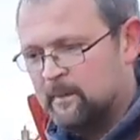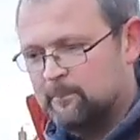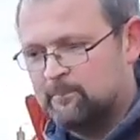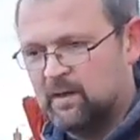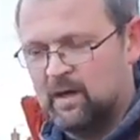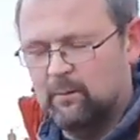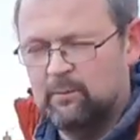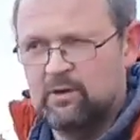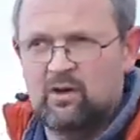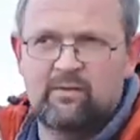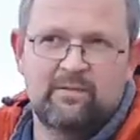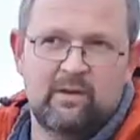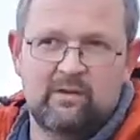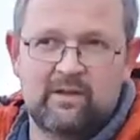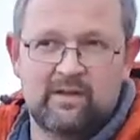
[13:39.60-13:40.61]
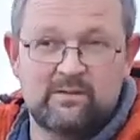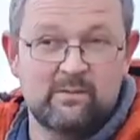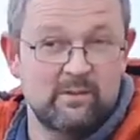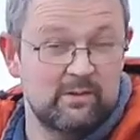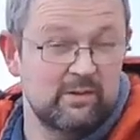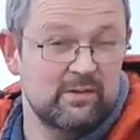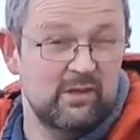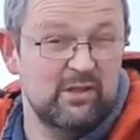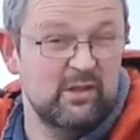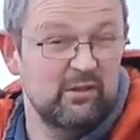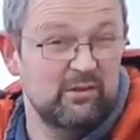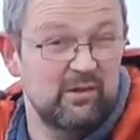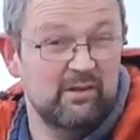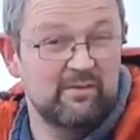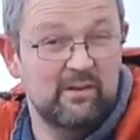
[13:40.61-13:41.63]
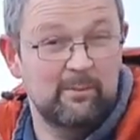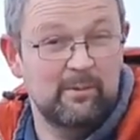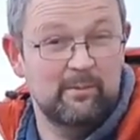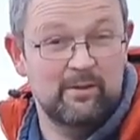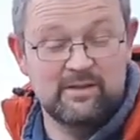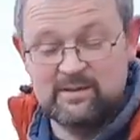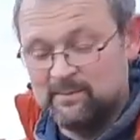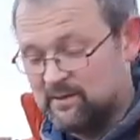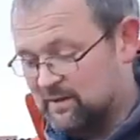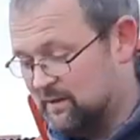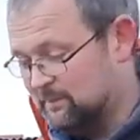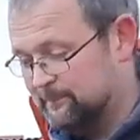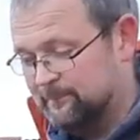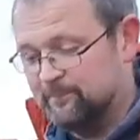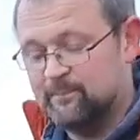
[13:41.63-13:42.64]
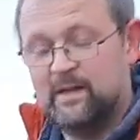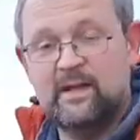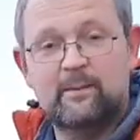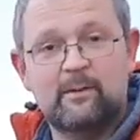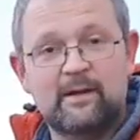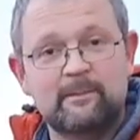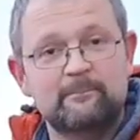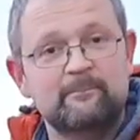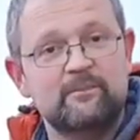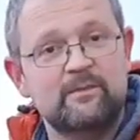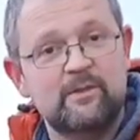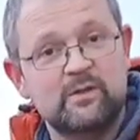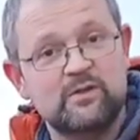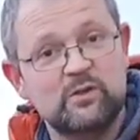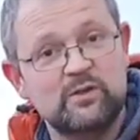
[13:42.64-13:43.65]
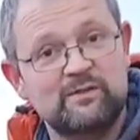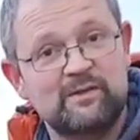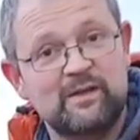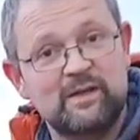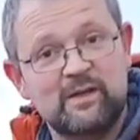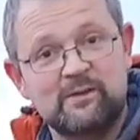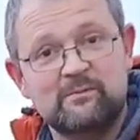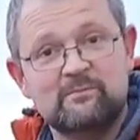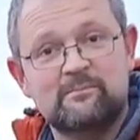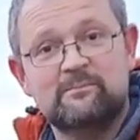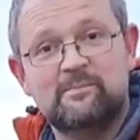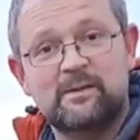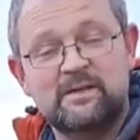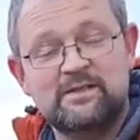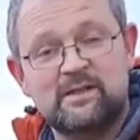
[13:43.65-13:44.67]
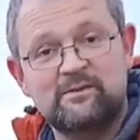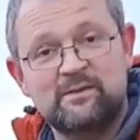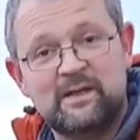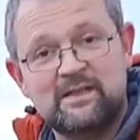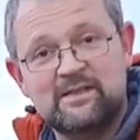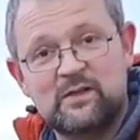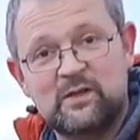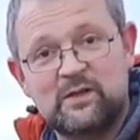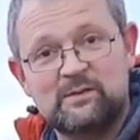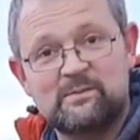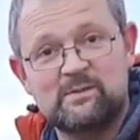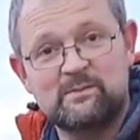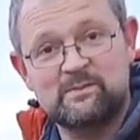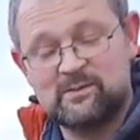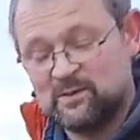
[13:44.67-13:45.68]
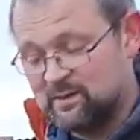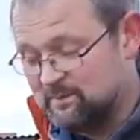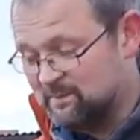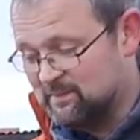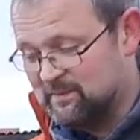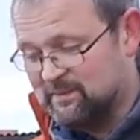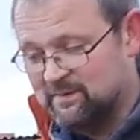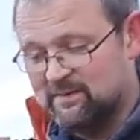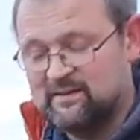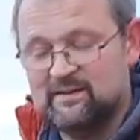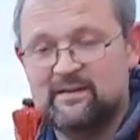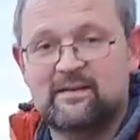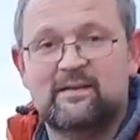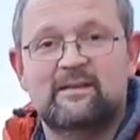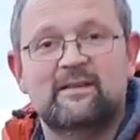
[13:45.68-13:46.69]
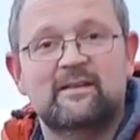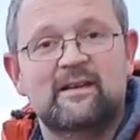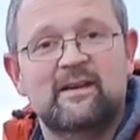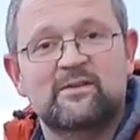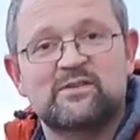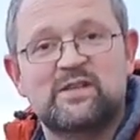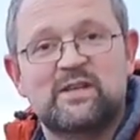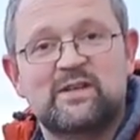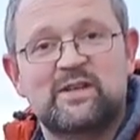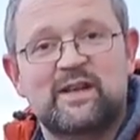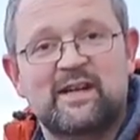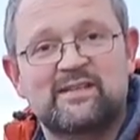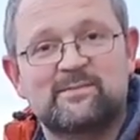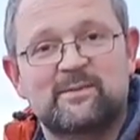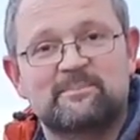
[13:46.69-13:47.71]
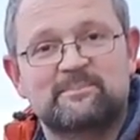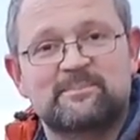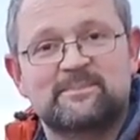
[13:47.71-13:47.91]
But we've got a few things we're doing, so I don't know if there'll be one tomorrow. Either way, if you enjoyed the video, please don't forget to like and subscribe. I'll see you in the next one.